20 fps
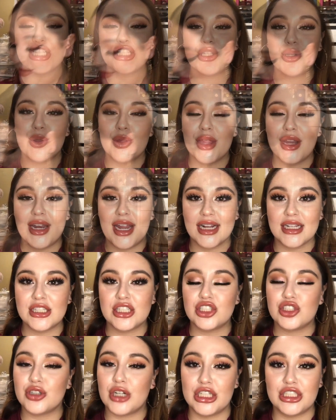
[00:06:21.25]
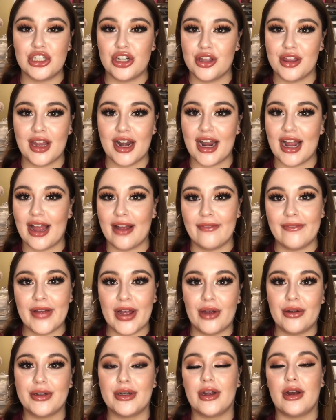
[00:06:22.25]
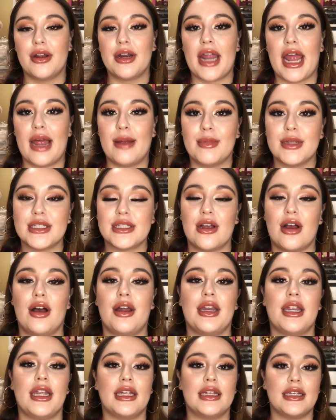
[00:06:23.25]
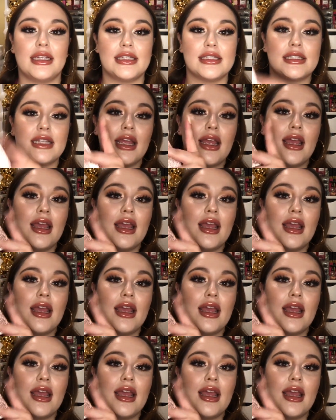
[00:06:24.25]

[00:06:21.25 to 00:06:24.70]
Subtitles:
So the next treasure that I have found on Amazon is